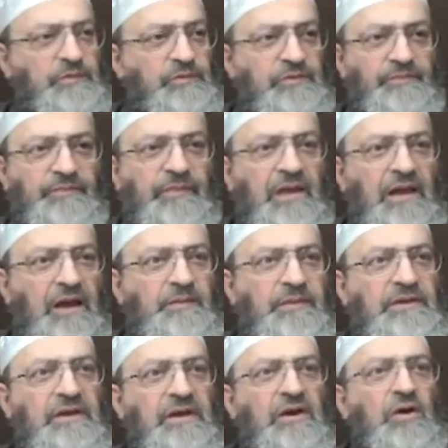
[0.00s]
people. I
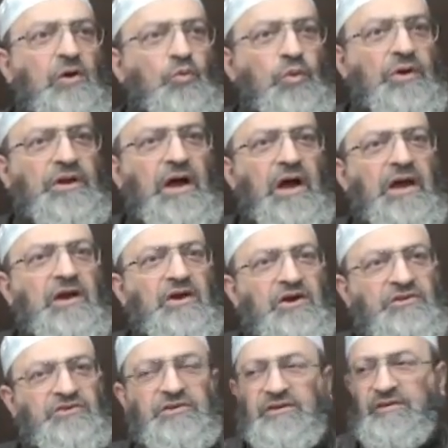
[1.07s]
mean, what I
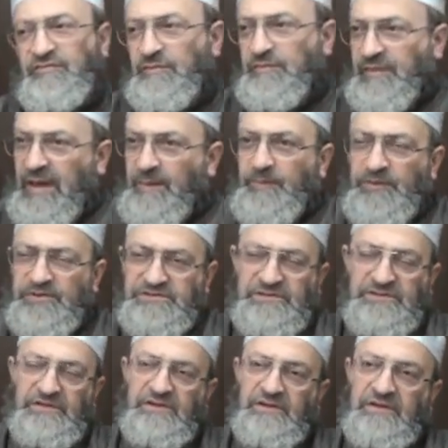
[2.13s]
heard today from that
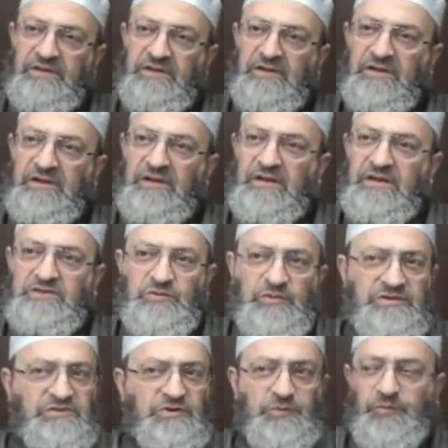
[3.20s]
person is
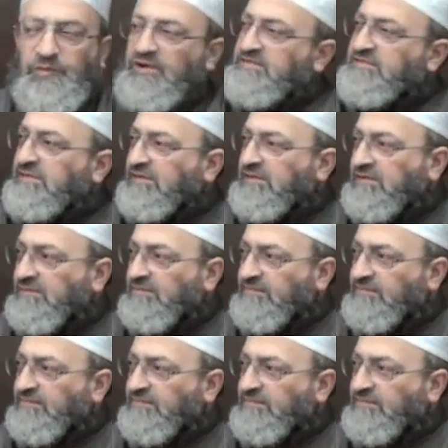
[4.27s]
really surprising.